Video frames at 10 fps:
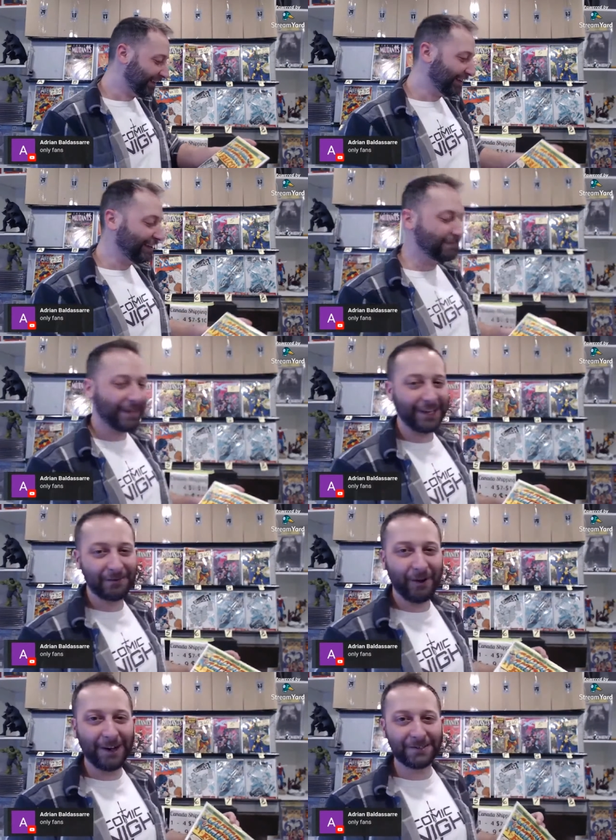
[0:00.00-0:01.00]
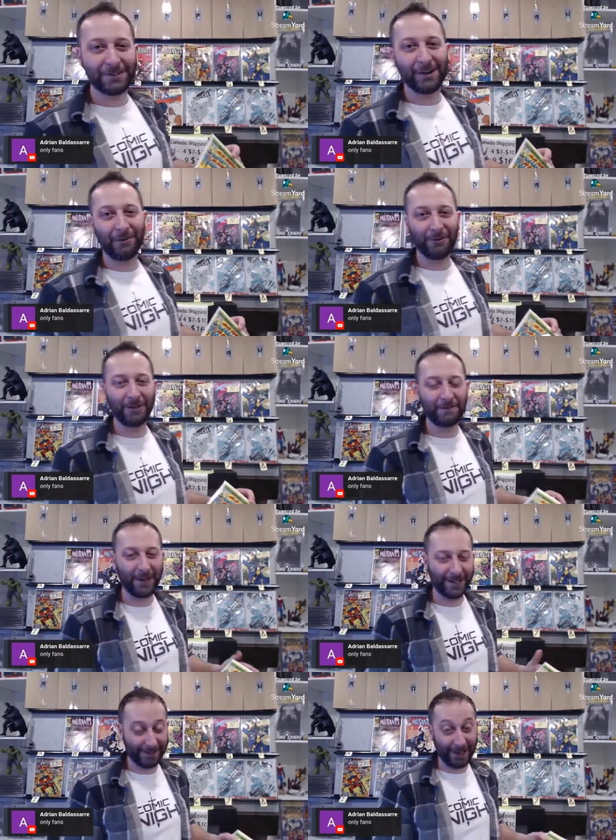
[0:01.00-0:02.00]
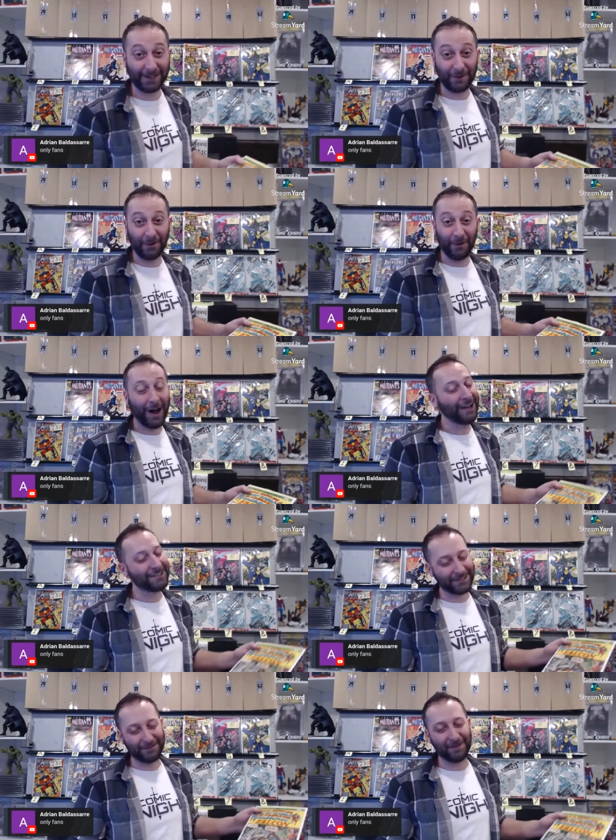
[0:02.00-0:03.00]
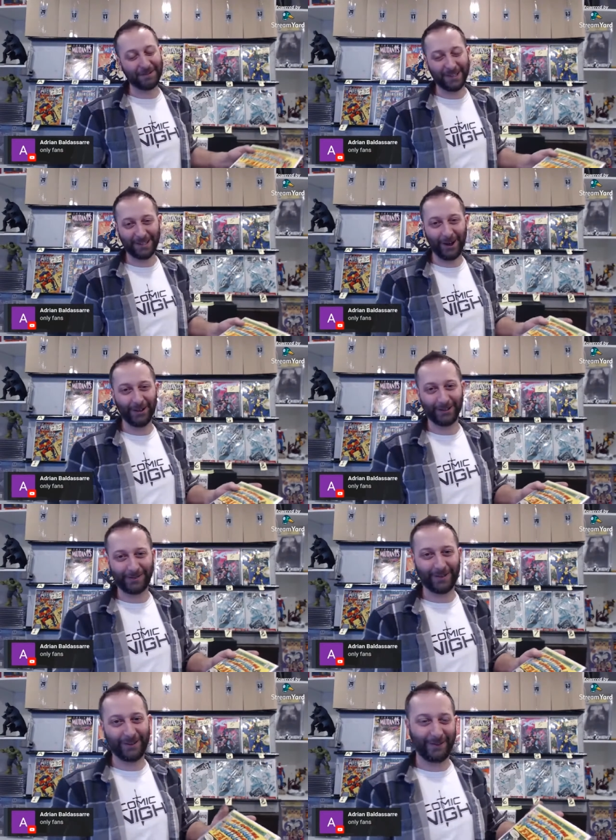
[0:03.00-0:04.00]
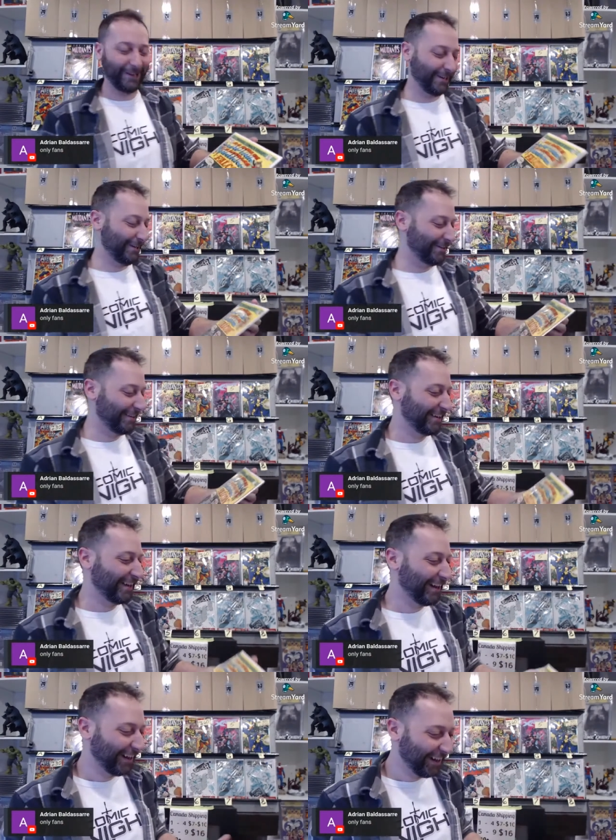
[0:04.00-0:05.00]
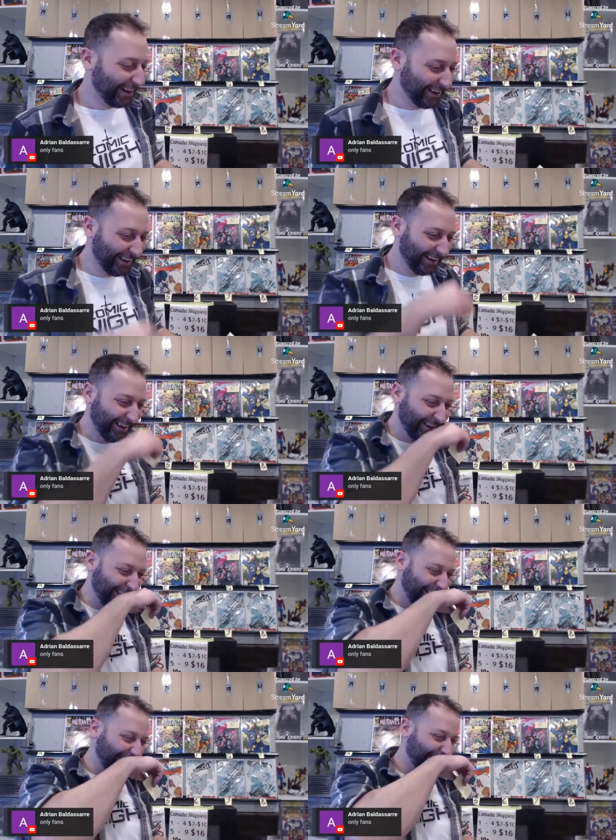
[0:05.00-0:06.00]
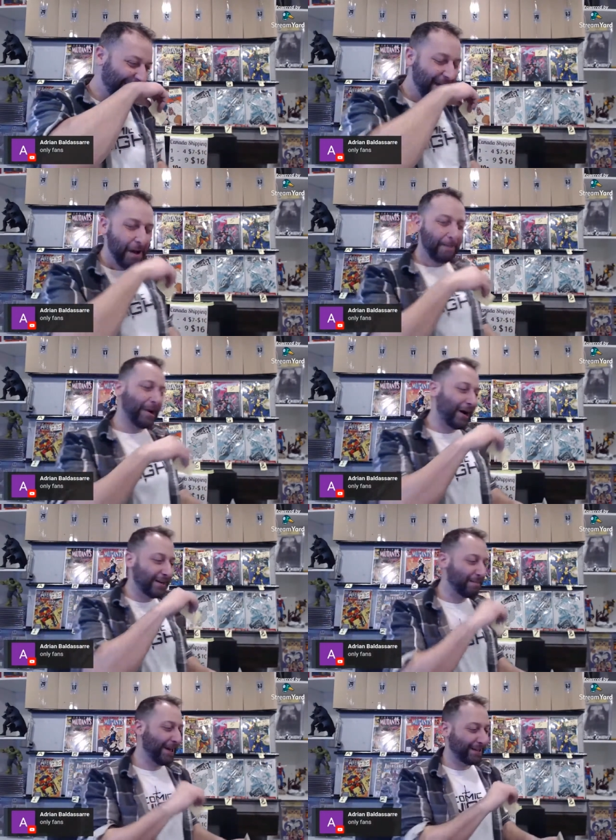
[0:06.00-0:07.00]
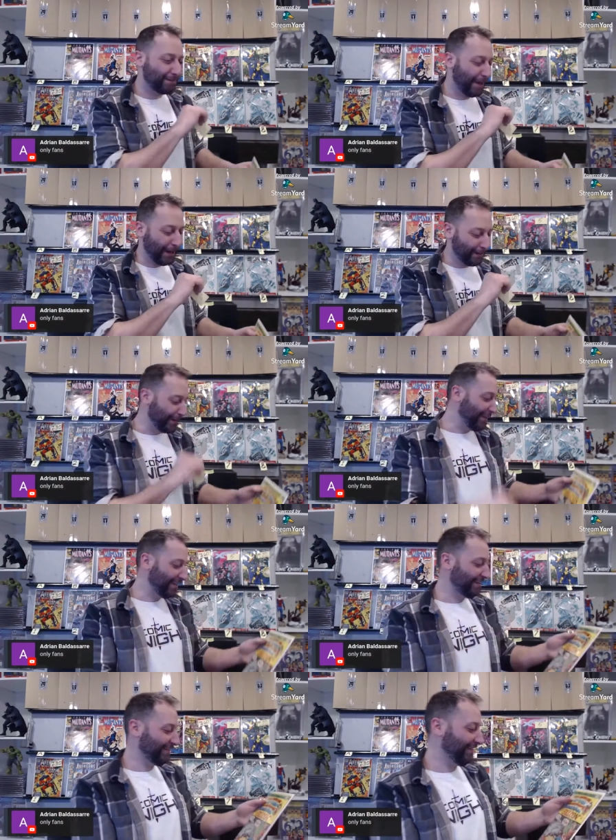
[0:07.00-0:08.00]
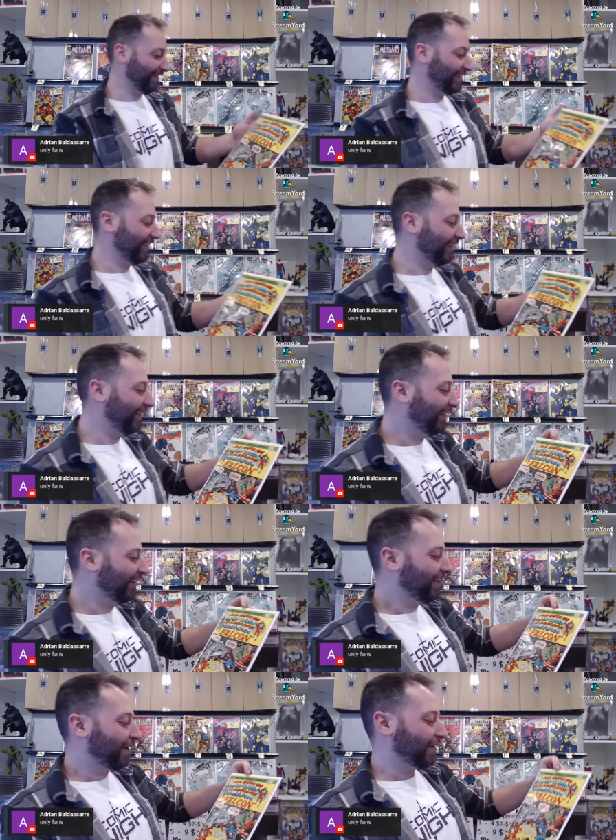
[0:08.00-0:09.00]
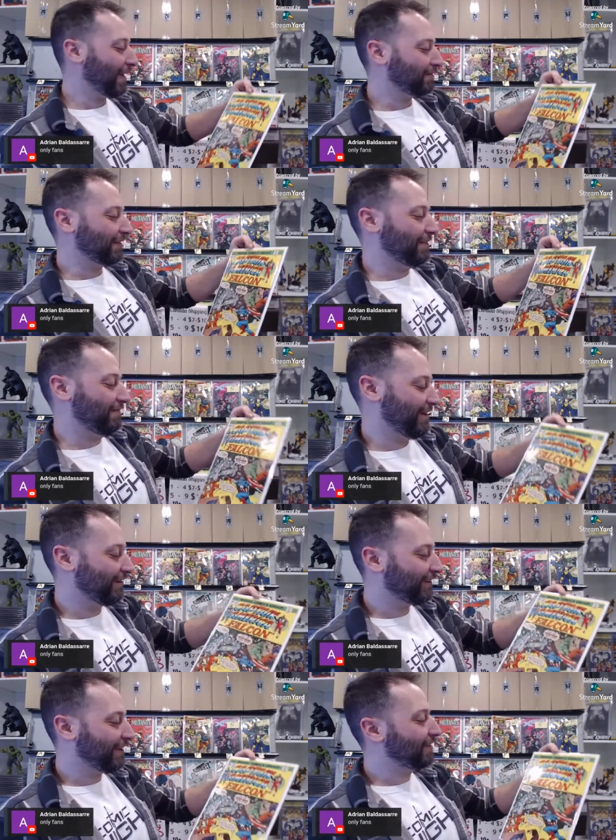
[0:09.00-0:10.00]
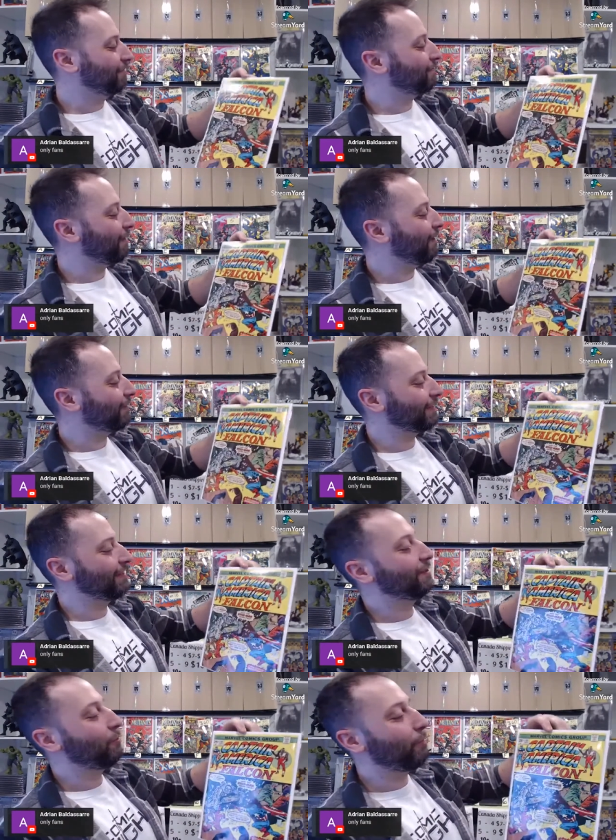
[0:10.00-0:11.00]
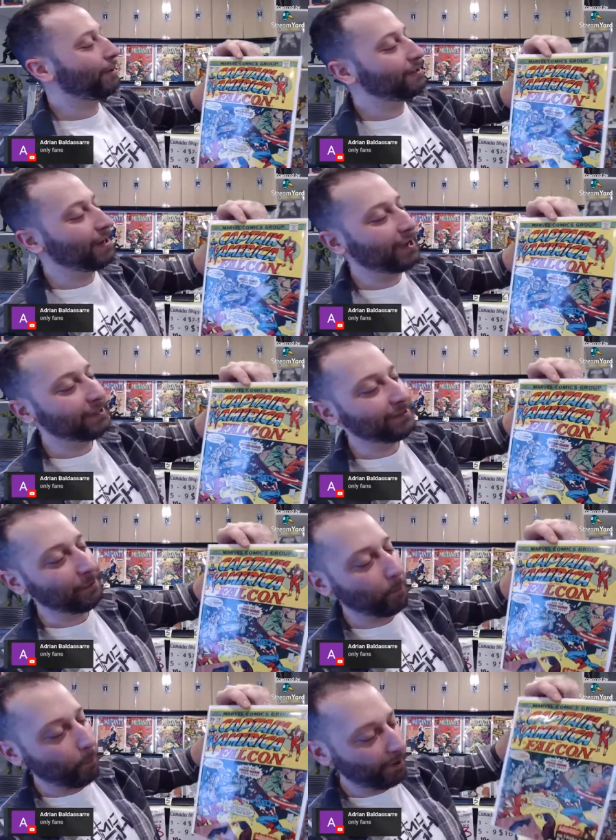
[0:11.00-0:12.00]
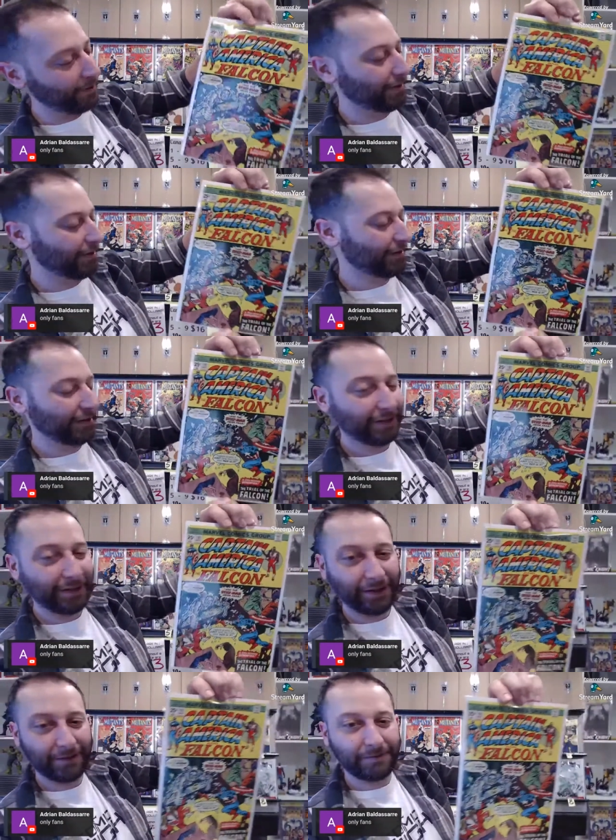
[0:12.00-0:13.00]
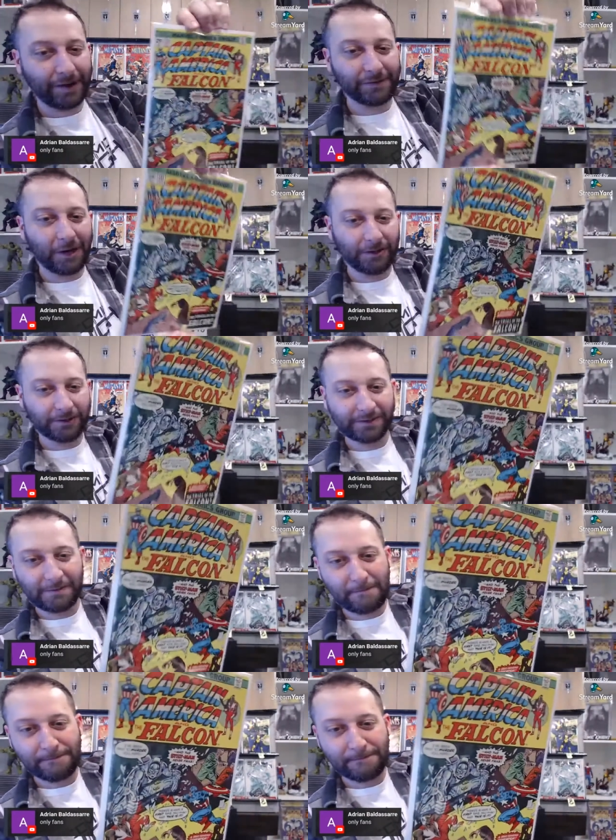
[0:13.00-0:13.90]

I'm gonna paint Roger on OnlyFans. You guys want to watch? It's fifteen dollars for the video. Fuck no. Body paint, baby. No, thank you. Captain America and the Falcon, one ninety one, uh, five dollars.